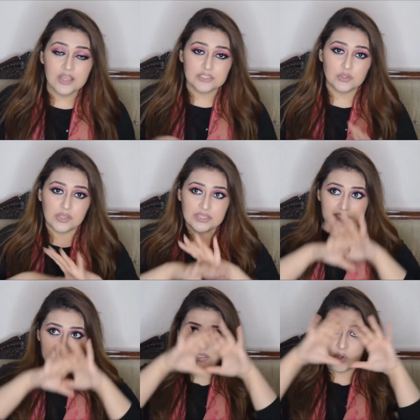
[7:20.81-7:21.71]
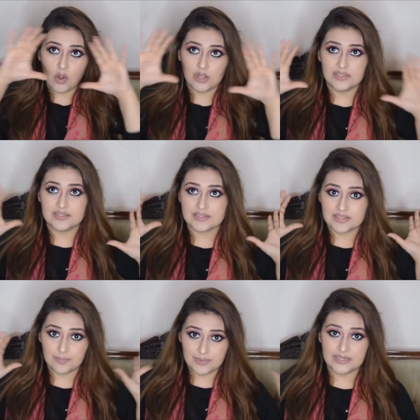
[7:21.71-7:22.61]
so you can see all this
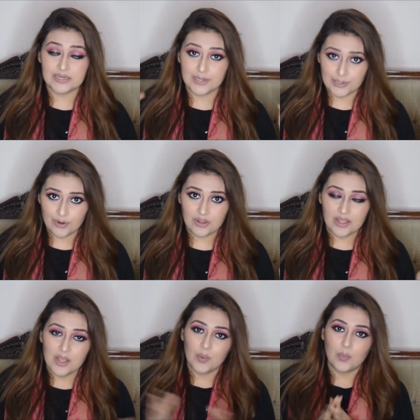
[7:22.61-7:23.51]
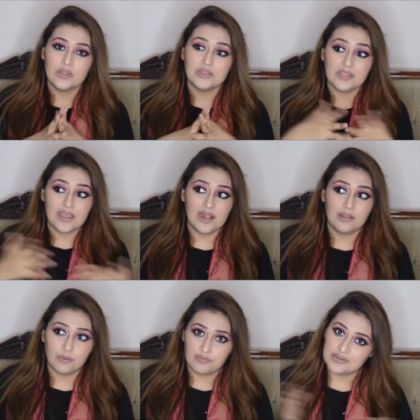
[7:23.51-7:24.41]
completed look with the
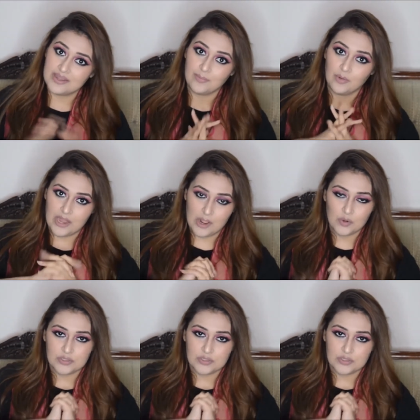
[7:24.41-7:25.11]
help of a demo now.